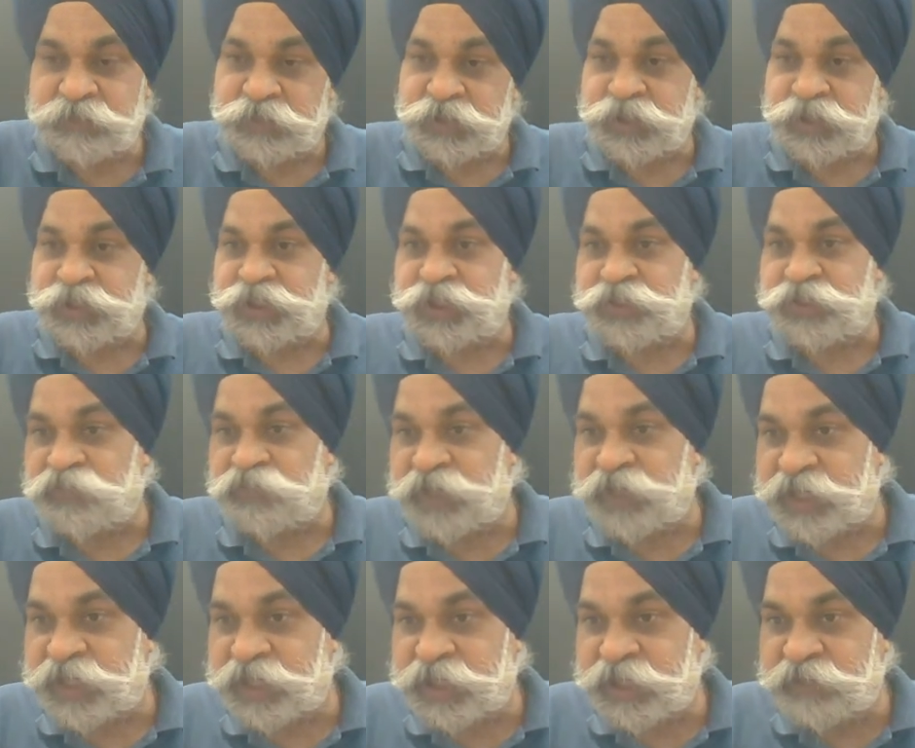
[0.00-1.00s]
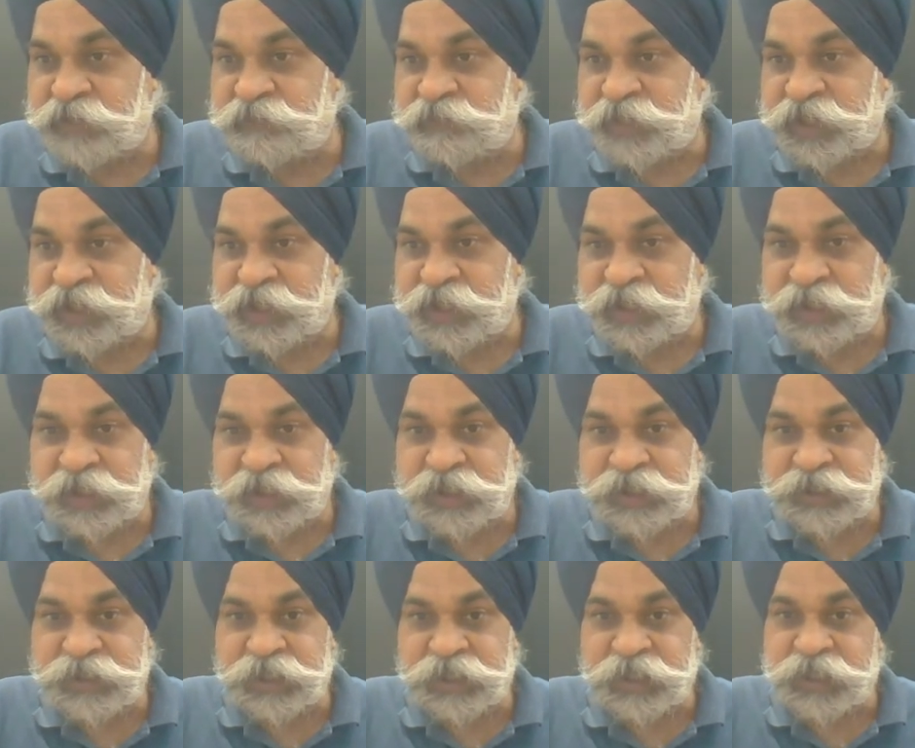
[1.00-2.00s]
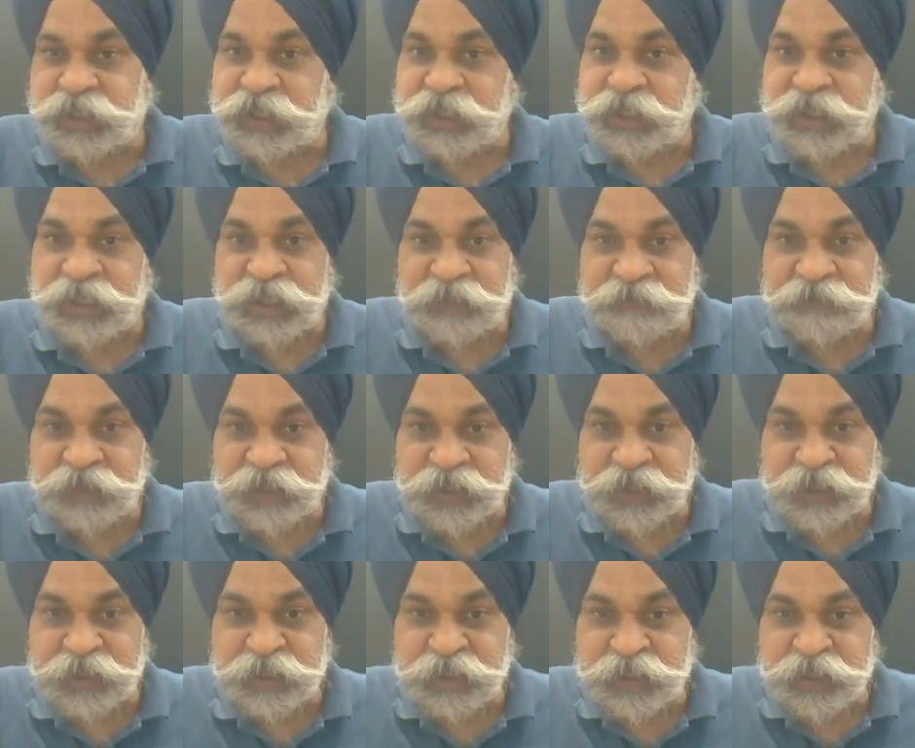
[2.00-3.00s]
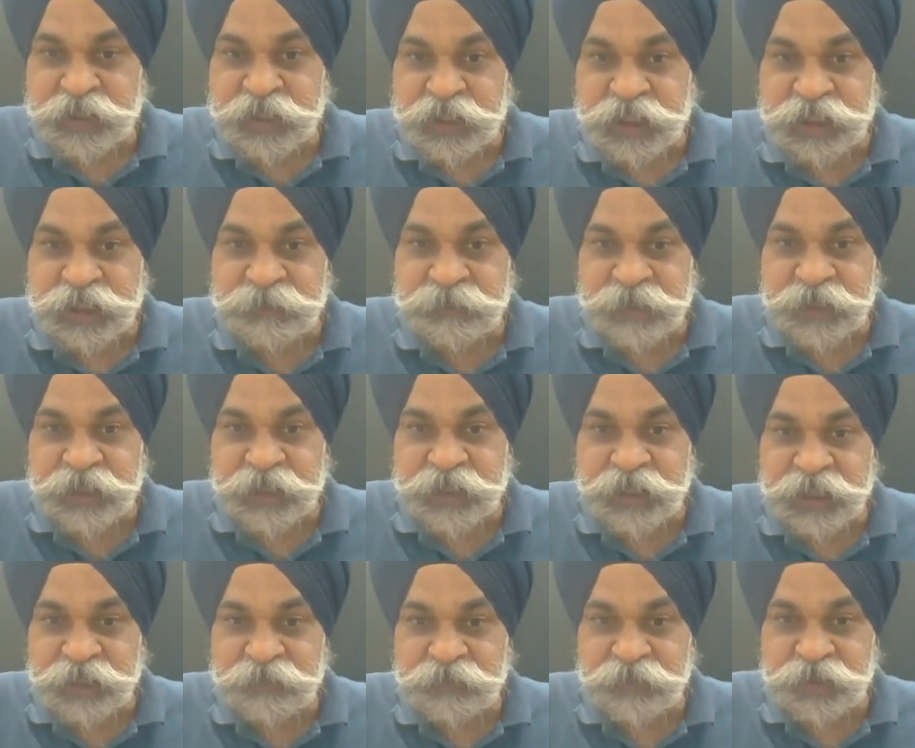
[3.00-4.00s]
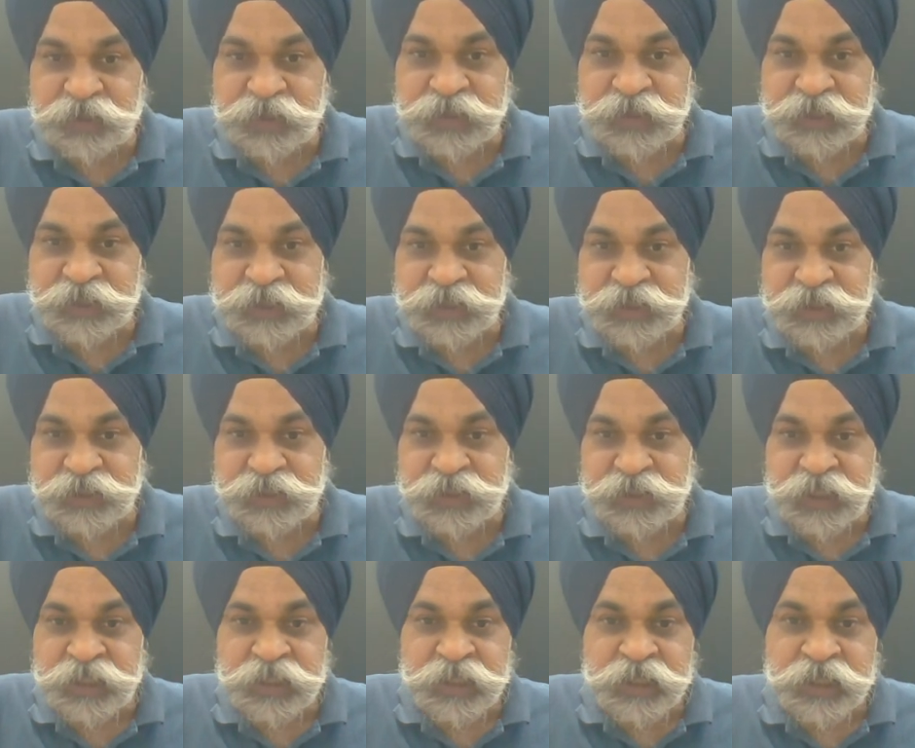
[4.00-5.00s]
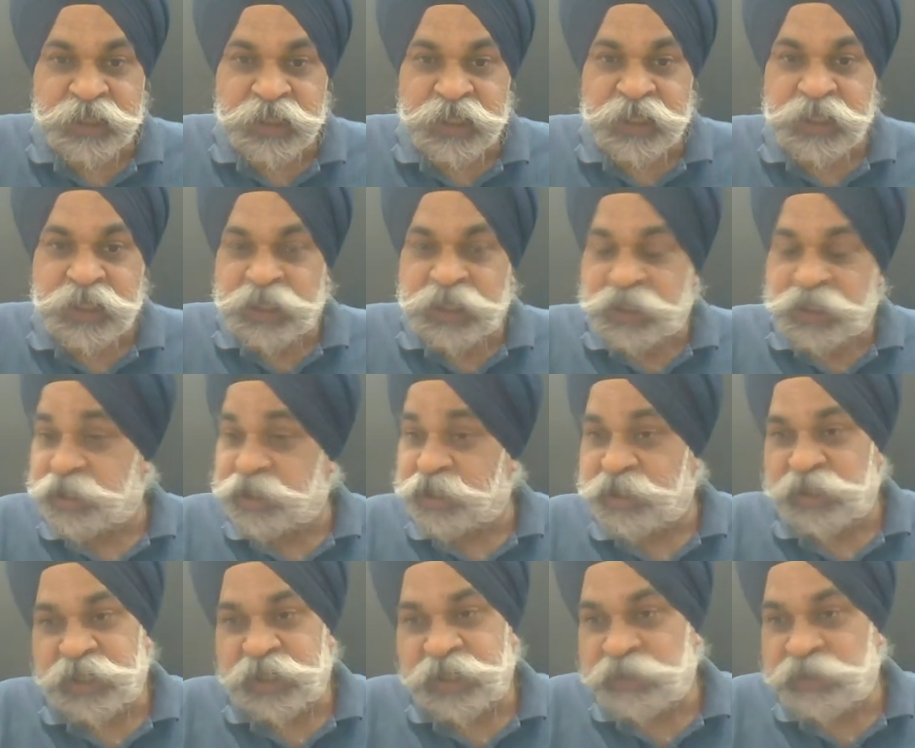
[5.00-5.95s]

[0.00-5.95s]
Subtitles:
This is very, very interesting. I loved it explaining it, because this is uh,